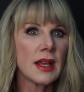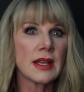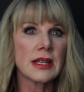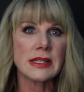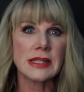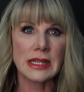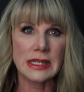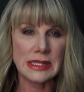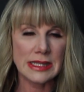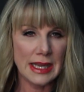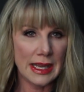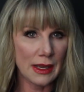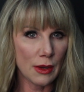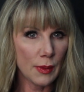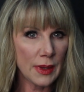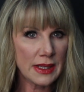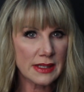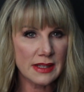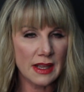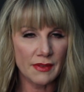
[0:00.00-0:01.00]
6 to 8
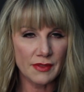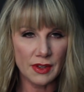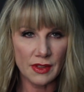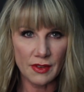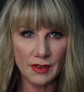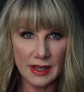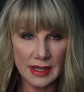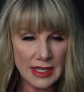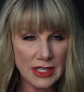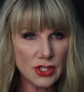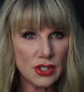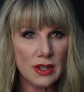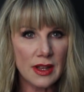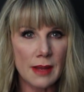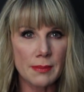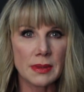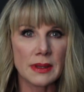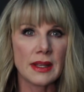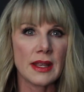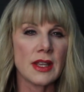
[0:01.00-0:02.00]
weeks after the initial
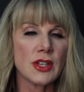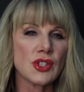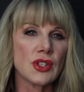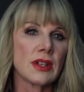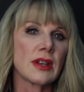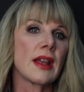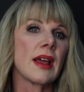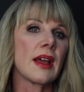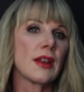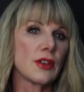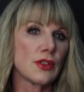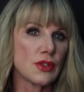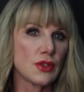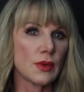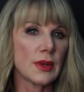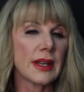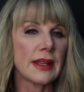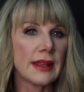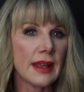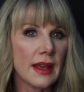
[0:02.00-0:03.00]
application and you
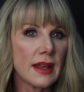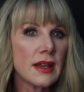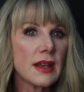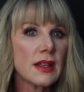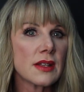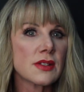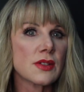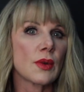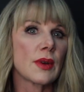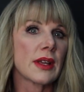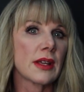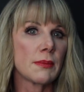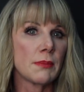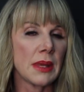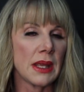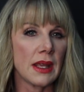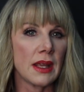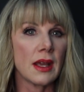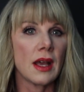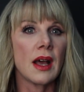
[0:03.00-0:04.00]
do it again, so it can
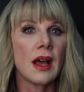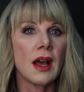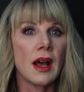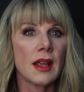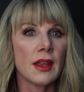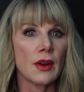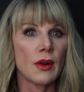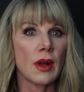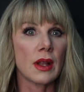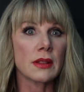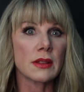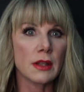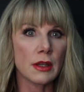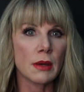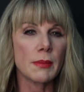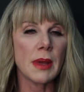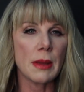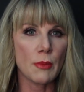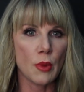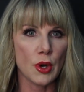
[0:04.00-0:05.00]
be a
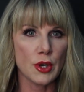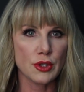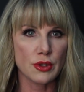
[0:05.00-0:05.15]
little bit more